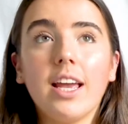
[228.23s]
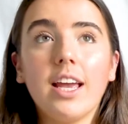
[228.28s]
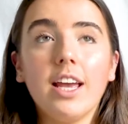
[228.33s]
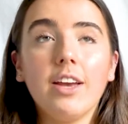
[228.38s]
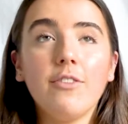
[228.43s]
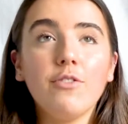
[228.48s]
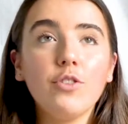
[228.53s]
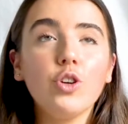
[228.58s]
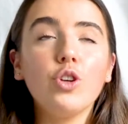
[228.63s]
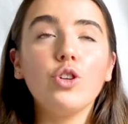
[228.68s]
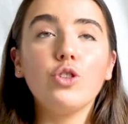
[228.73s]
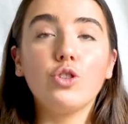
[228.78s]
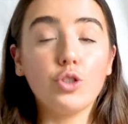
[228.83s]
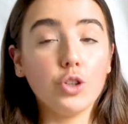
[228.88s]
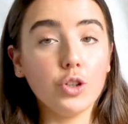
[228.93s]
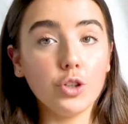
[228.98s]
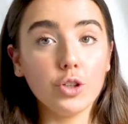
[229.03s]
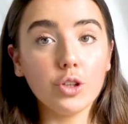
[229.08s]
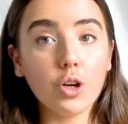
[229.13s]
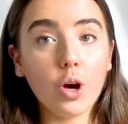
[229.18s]
if you
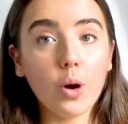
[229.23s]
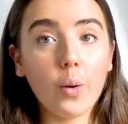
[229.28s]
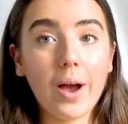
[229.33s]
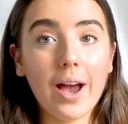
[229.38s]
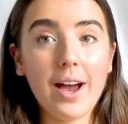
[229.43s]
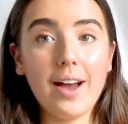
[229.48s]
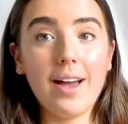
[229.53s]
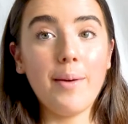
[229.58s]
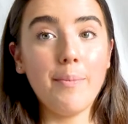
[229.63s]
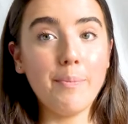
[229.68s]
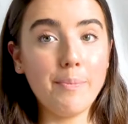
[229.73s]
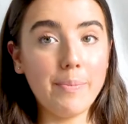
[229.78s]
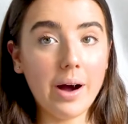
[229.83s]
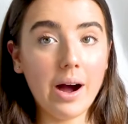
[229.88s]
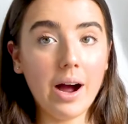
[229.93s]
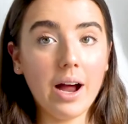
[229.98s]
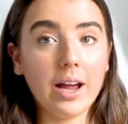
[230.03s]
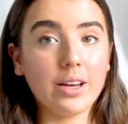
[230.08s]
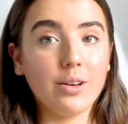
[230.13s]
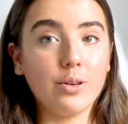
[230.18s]
do go out and
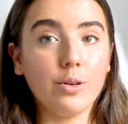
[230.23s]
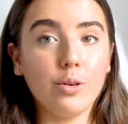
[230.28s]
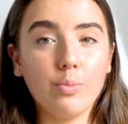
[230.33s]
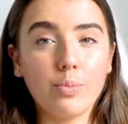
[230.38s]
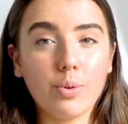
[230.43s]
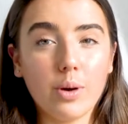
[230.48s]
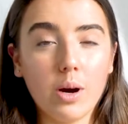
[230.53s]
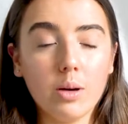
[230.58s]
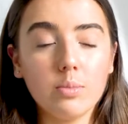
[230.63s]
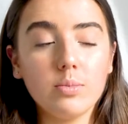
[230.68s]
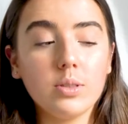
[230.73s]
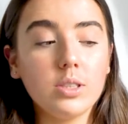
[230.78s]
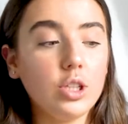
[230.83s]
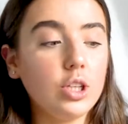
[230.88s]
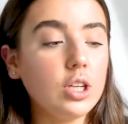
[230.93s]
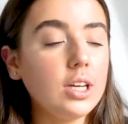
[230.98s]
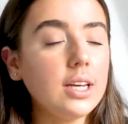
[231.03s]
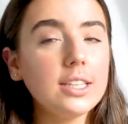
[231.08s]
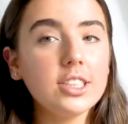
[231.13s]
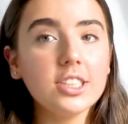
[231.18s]
buy good props,
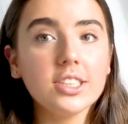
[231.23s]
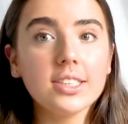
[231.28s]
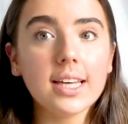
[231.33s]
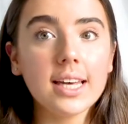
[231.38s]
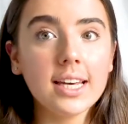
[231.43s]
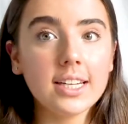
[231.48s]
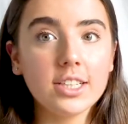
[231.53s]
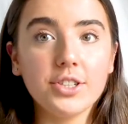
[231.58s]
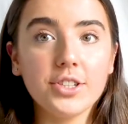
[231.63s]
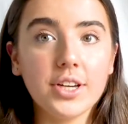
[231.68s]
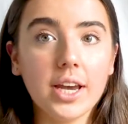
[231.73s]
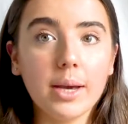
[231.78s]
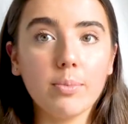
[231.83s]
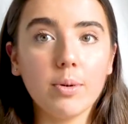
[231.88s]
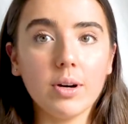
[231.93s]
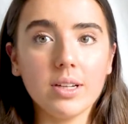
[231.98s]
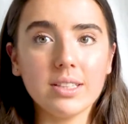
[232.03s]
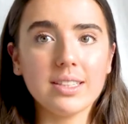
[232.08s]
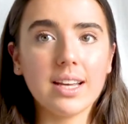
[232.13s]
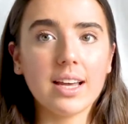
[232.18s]
you can just get cheap ones.